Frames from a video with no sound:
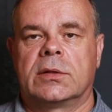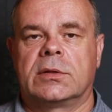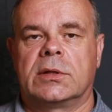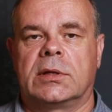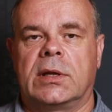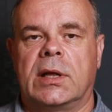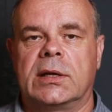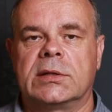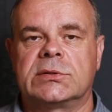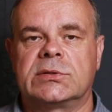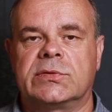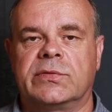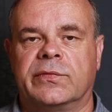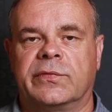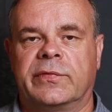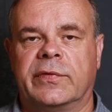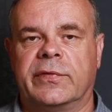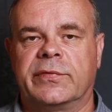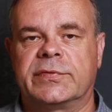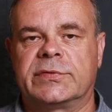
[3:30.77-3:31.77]
The last
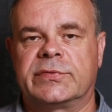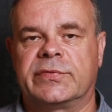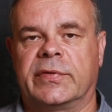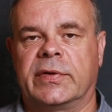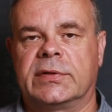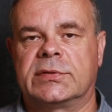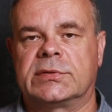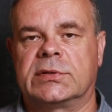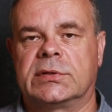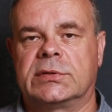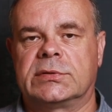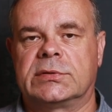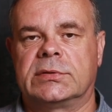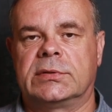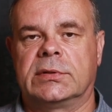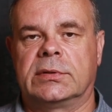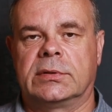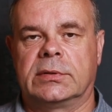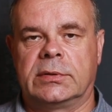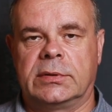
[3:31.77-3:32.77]
5th phase is
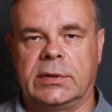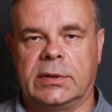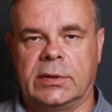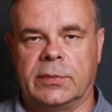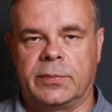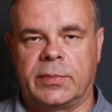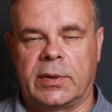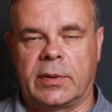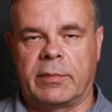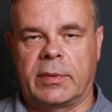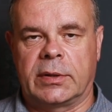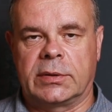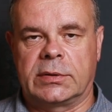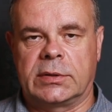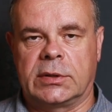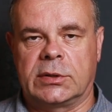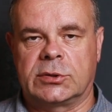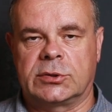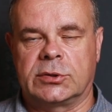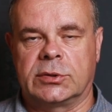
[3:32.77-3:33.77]
the
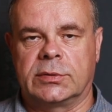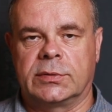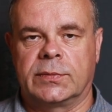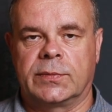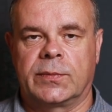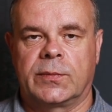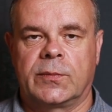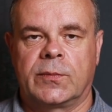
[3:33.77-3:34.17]
implementation.